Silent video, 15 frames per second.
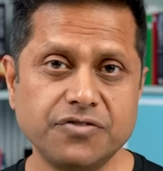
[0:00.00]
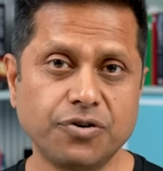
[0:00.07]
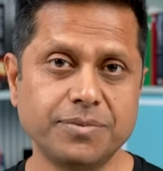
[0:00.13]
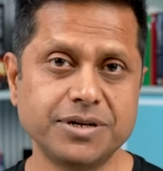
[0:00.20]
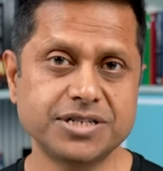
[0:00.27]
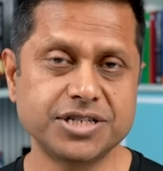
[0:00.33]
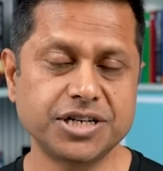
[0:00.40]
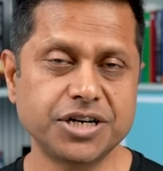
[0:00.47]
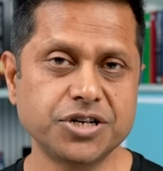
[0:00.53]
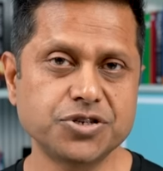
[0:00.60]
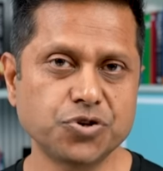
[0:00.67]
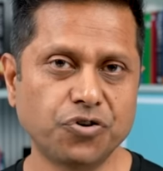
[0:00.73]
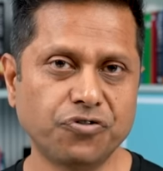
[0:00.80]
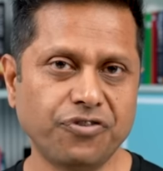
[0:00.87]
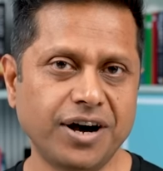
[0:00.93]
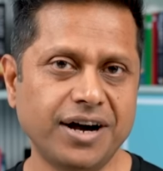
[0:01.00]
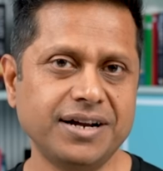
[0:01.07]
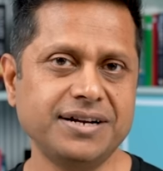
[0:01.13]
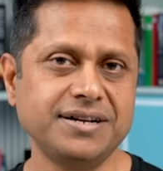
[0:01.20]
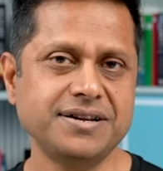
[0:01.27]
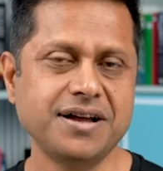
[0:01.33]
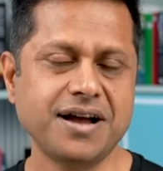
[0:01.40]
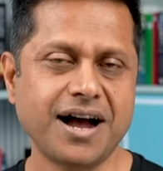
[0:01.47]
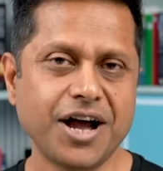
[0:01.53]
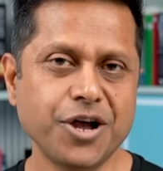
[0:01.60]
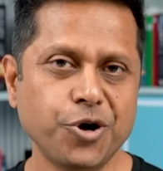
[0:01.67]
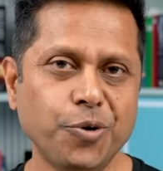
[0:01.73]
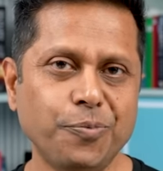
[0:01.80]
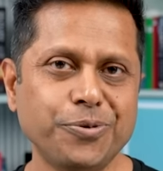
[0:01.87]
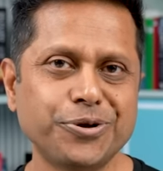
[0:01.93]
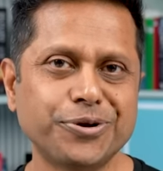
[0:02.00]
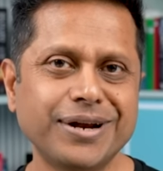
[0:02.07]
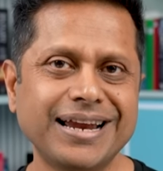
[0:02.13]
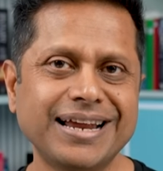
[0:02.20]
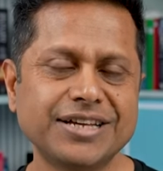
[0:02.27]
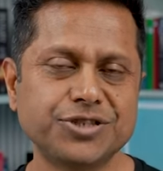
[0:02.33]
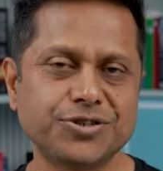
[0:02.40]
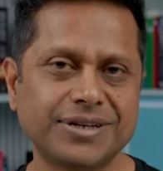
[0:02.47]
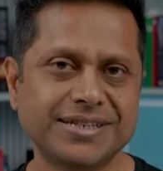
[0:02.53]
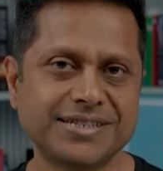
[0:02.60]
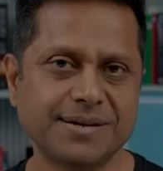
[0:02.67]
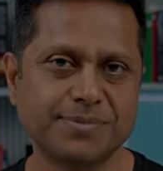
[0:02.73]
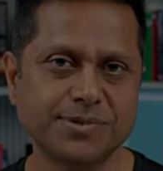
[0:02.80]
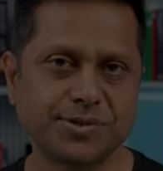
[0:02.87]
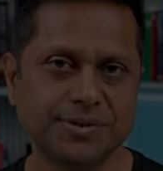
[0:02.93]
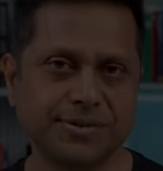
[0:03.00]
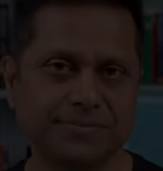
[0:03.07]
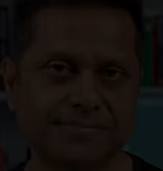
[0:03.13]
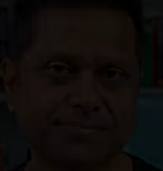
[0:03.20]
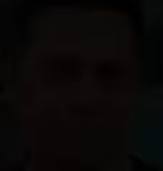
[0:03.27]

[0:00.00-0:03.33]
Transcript: from his journey so far. I hope you really enjoy this episode.